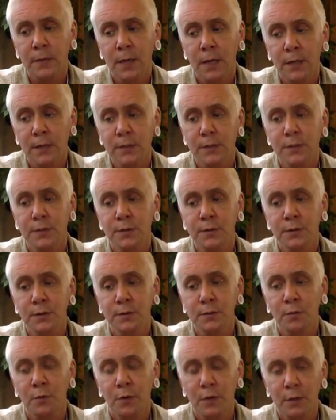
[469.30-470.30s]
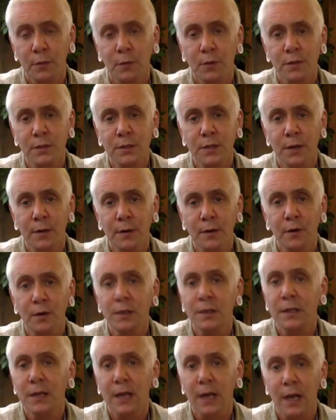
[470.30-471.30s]
understood what it was going on
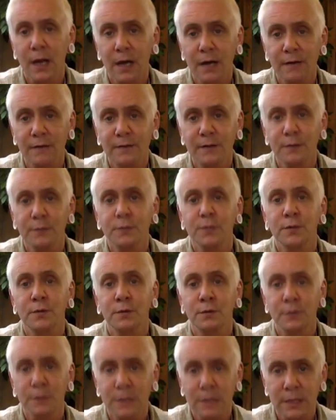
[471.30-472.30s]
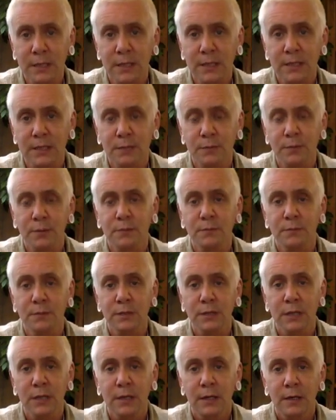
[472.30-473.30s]
in their life that was causing their
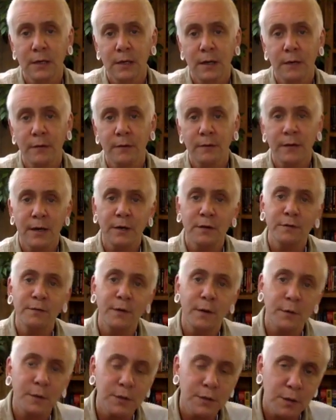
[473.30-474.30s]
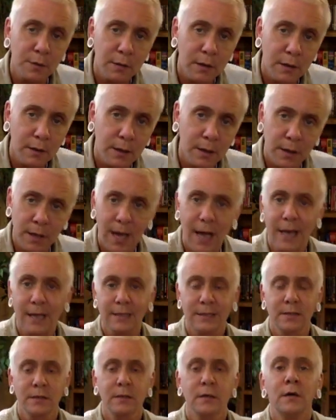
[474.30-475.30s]
symptoms, and that they could focus on
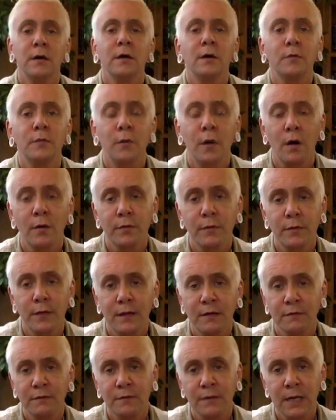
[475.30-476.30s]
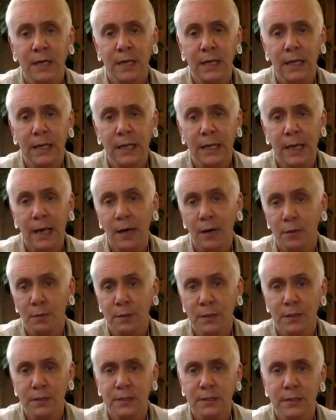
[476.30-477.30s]
that rather than feeling
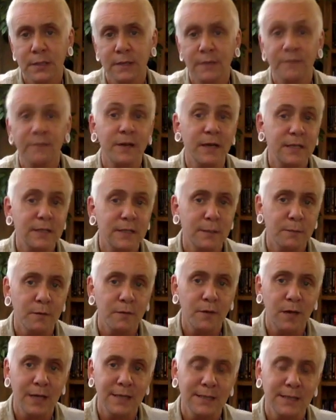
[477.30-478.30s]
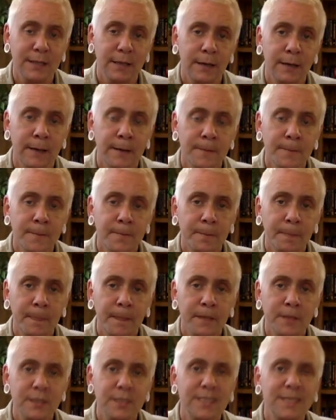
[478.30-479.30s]
helpless and a victim of cancer.
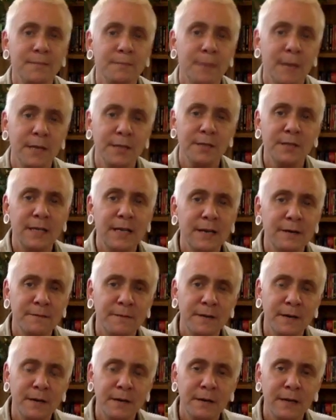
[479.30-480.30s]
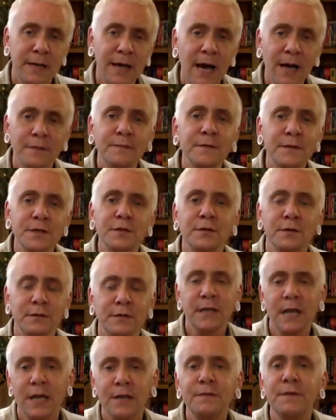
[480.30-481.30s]
Just imagine if the adverts
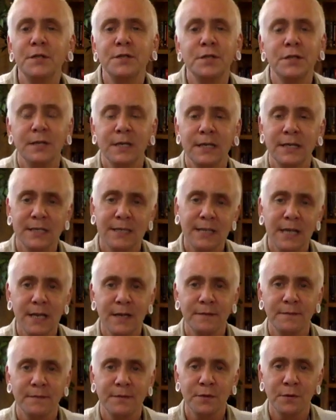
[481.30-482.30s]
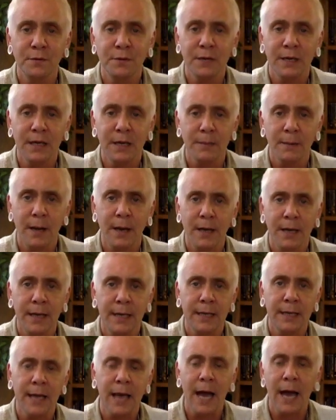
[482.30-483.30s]
television, instead of talking about
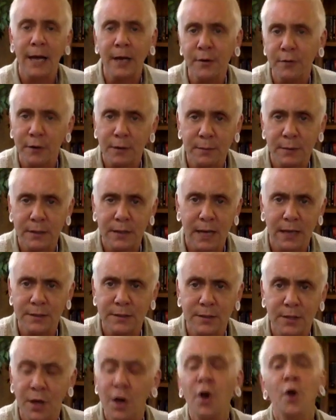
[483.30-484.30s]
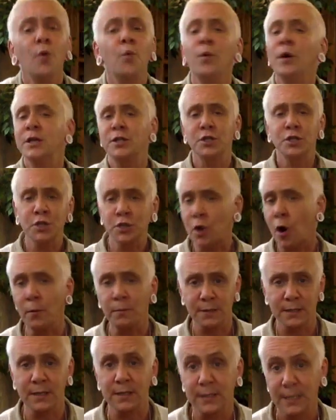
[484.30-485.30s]
getting angry with cancer, which
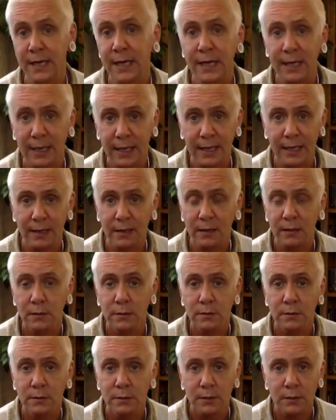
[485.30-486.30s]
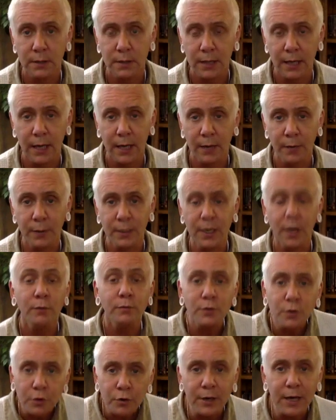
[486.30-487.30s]
stops us healing, okay, we
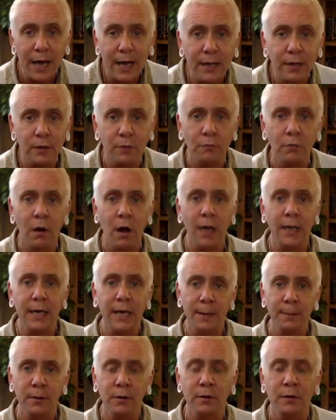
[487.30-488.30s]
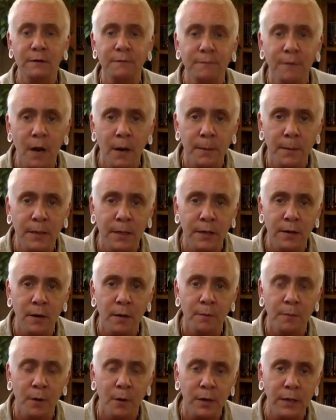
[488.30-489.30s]
don't create the right chemical environment in
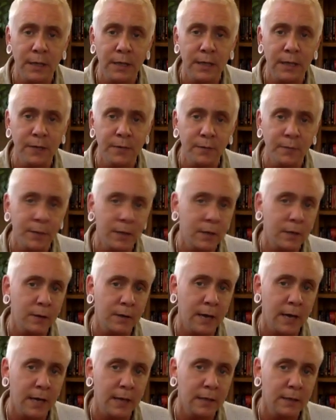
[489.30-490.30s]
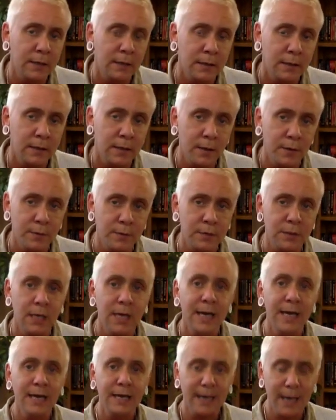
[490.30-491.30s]
our body if we create those
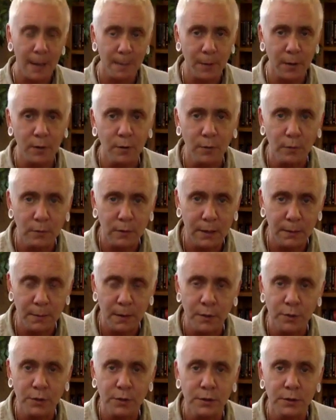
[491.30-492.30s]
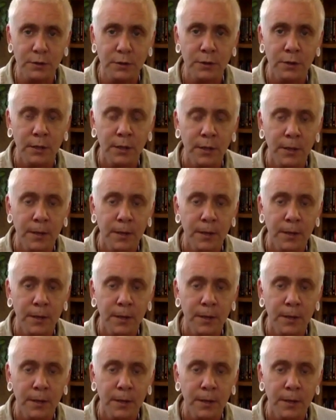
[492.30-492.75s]
chemical emotions.